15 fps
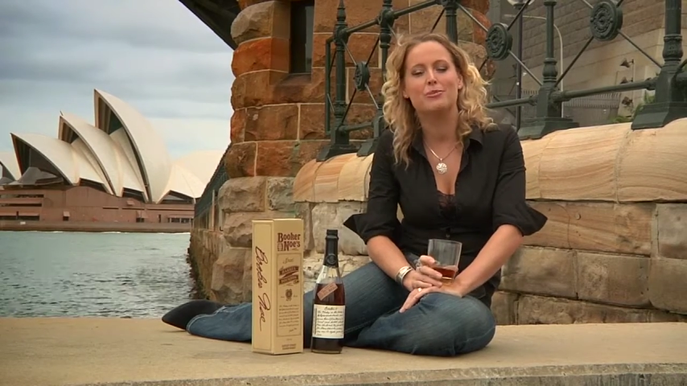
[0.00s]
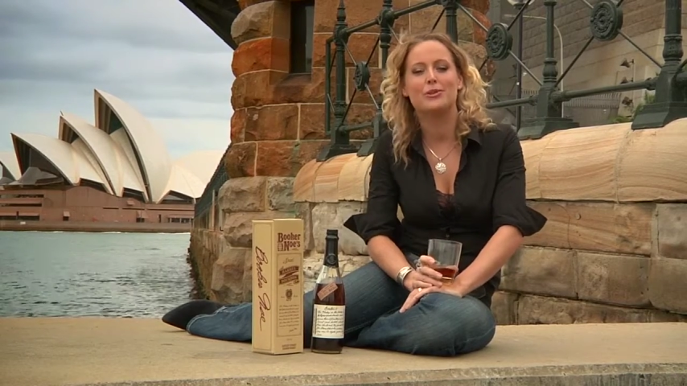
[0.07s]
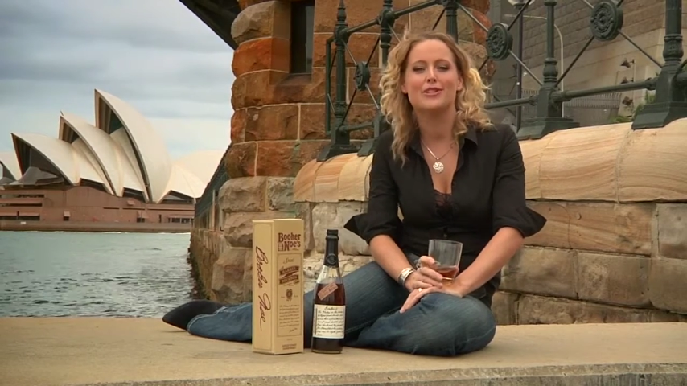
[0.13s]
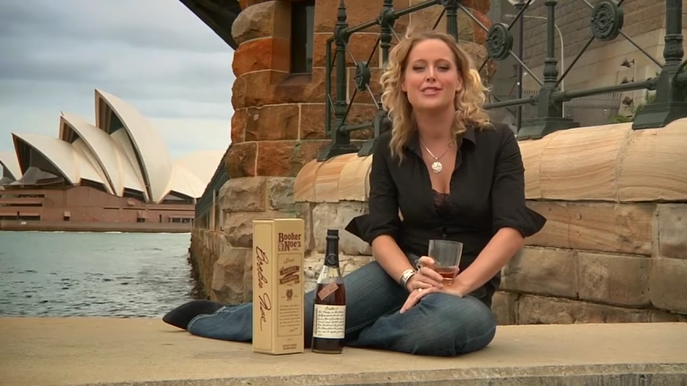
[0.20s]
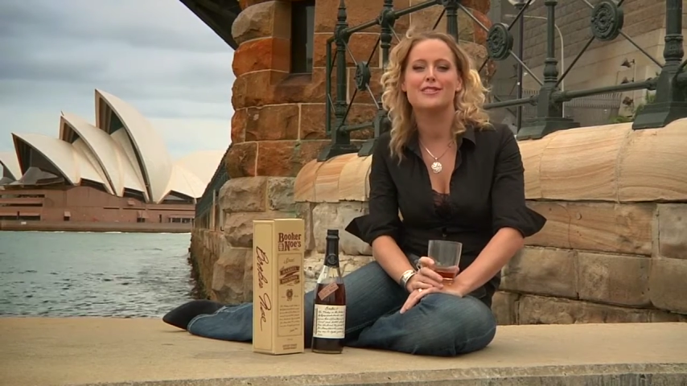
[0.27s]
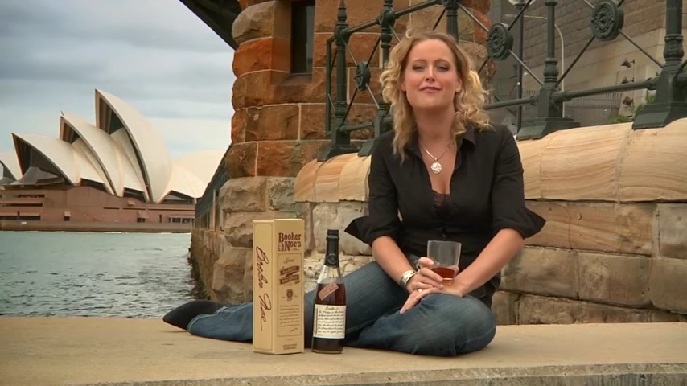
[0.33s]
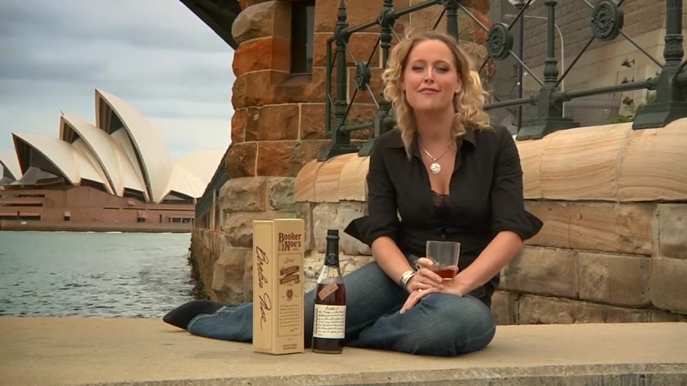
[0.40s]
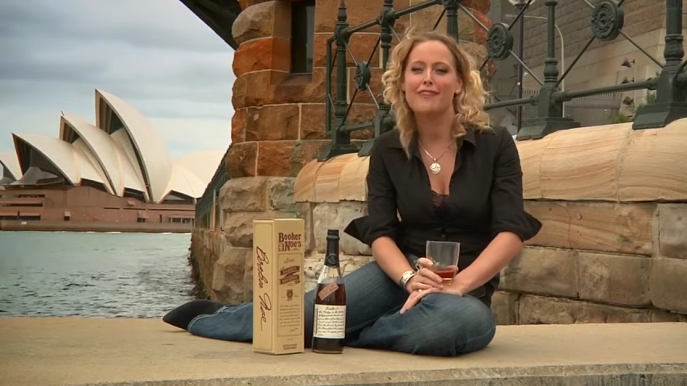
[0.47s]

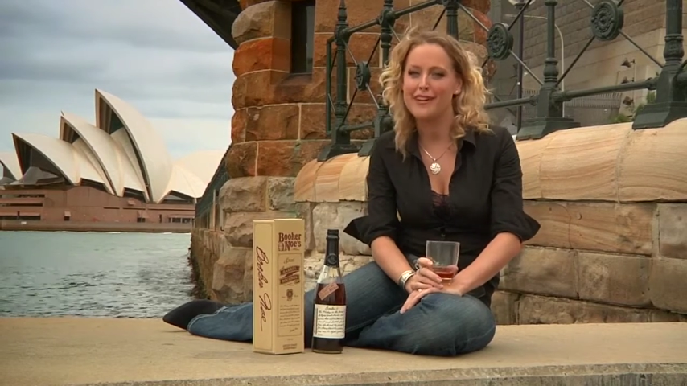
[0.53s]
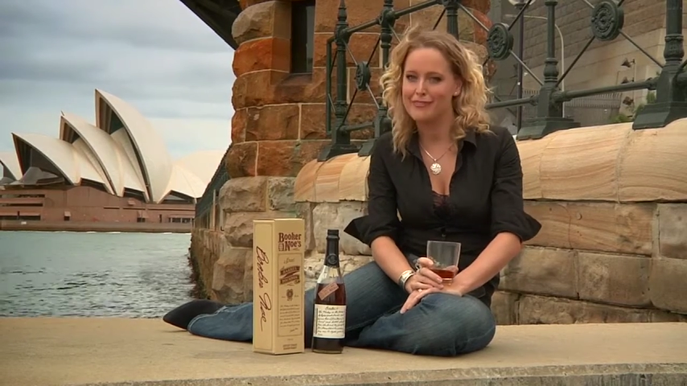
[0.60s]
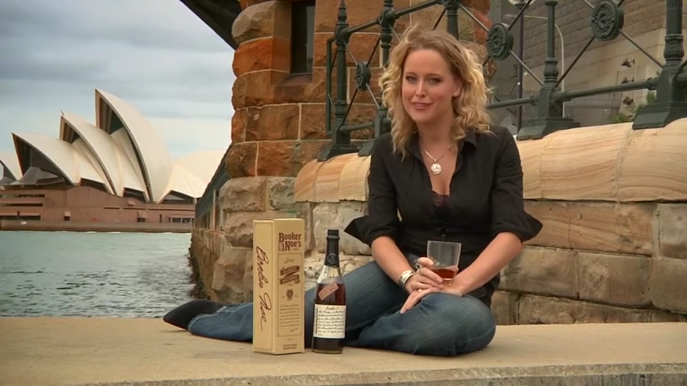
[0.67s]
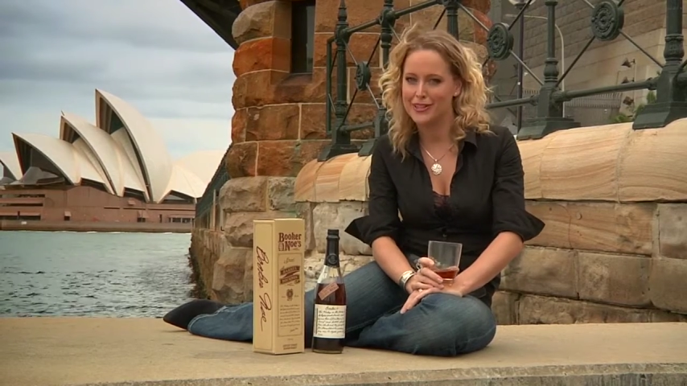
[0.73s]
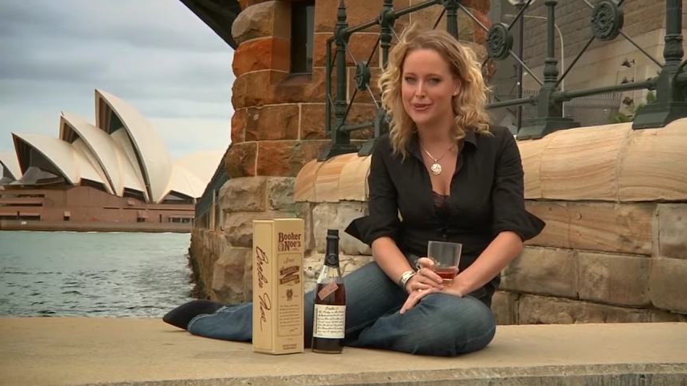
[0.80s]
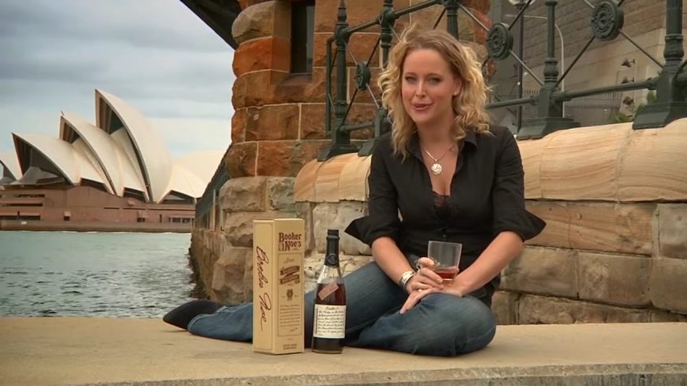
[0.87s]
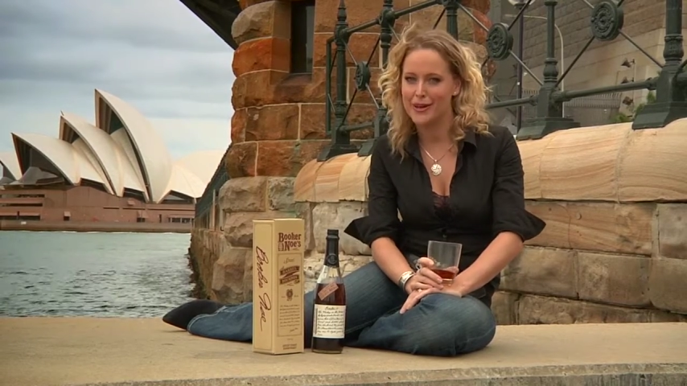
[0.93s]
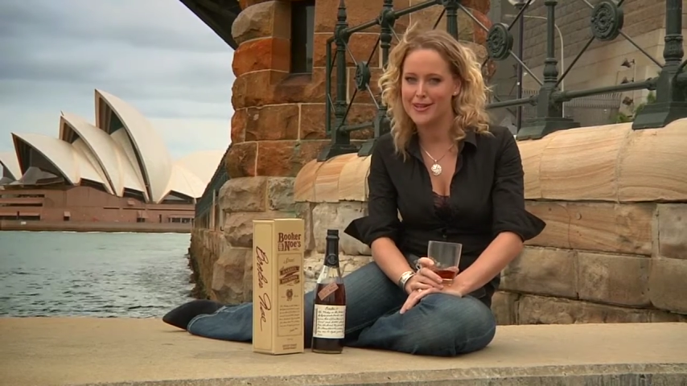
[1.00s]
Booker's
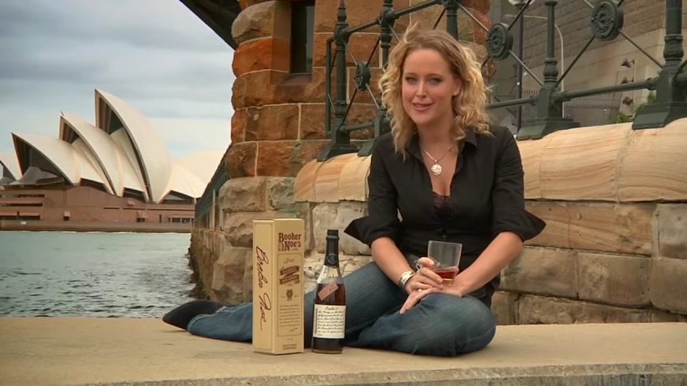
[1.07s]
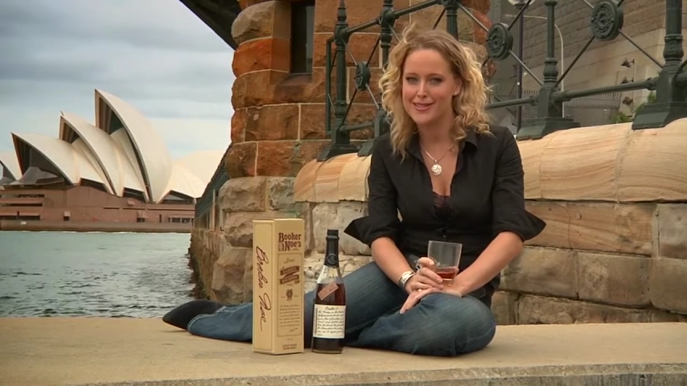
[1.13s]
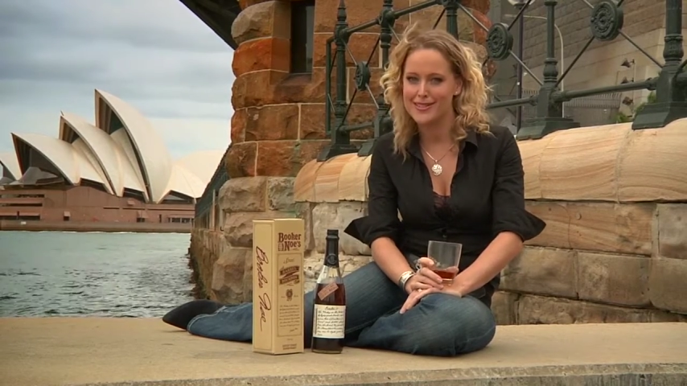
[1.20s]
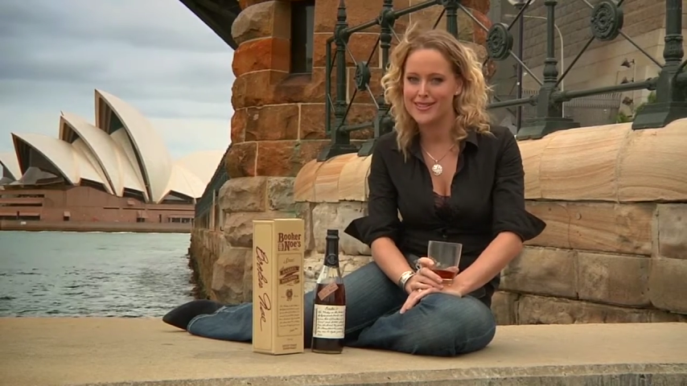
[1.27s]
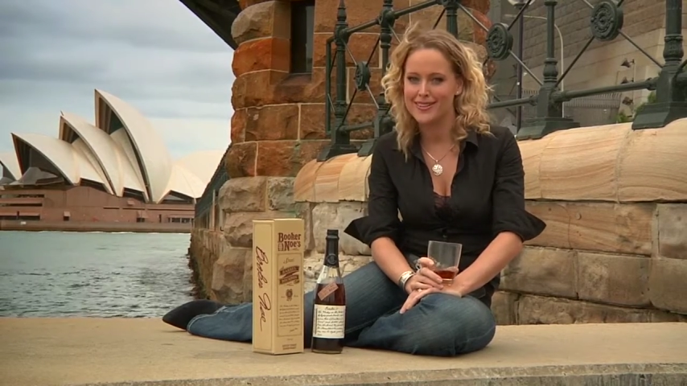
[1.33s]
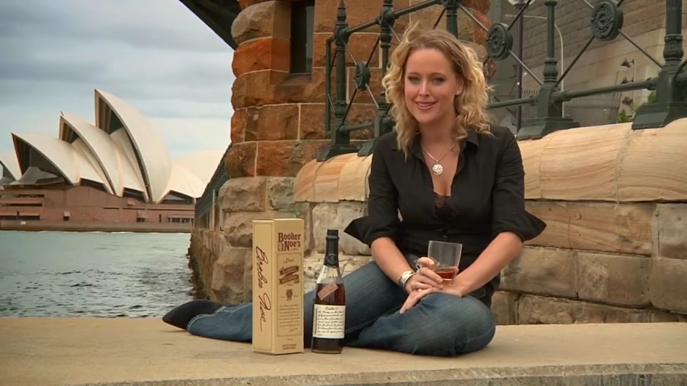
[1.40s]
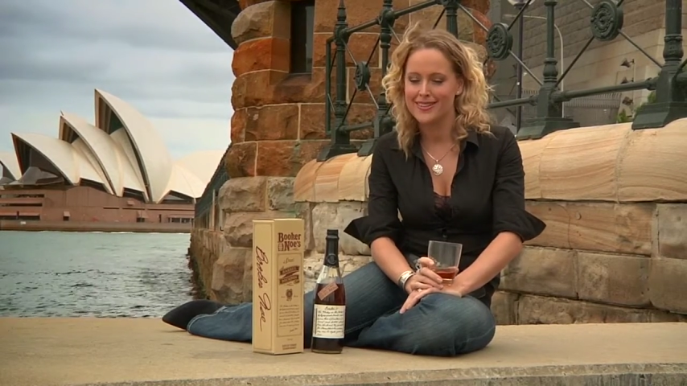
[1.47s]
favourite quotes: